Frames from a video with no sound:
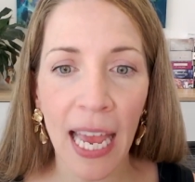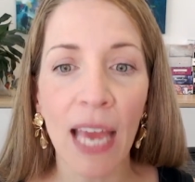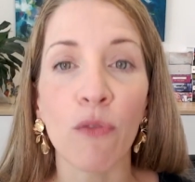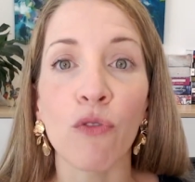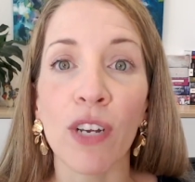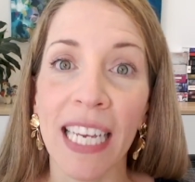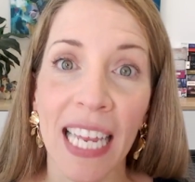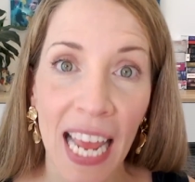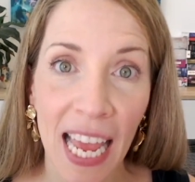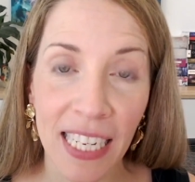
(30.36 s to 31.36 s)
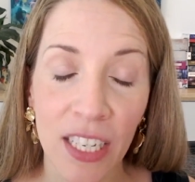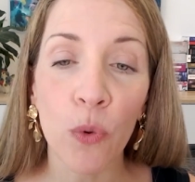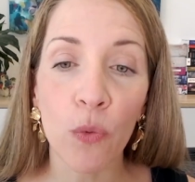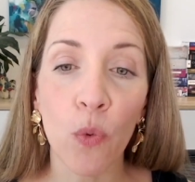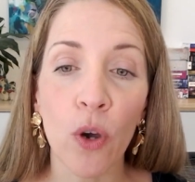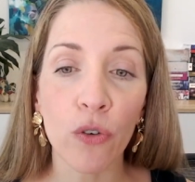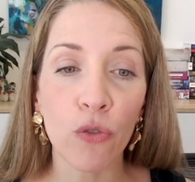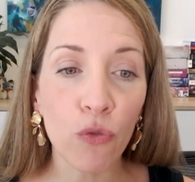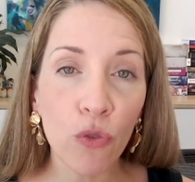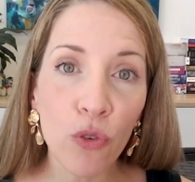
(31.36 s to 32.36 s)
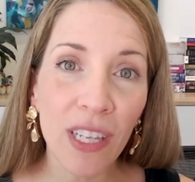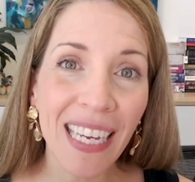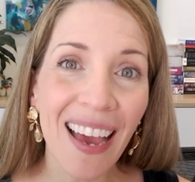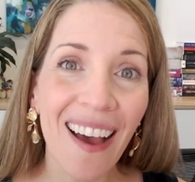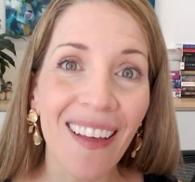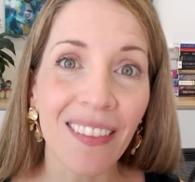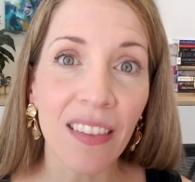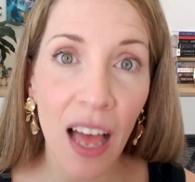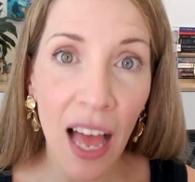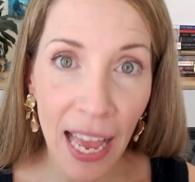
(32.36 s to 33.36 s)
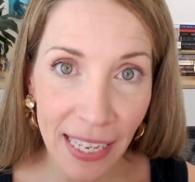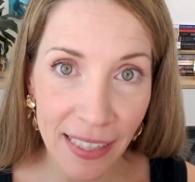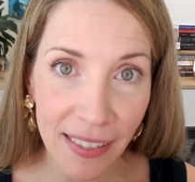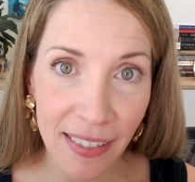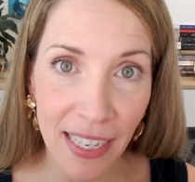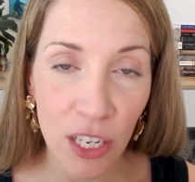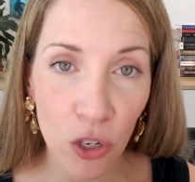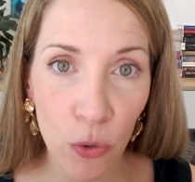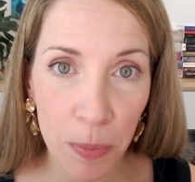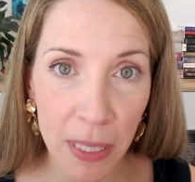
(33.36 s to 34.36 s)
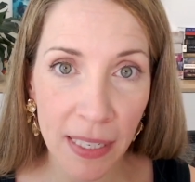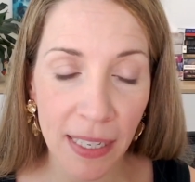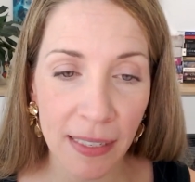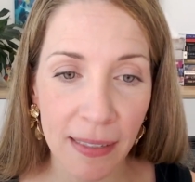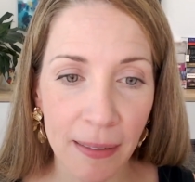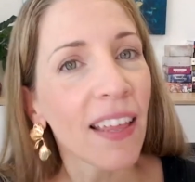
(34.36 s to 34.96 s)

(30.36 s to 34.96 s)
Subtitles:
and reconnect with what truly aligns in your business.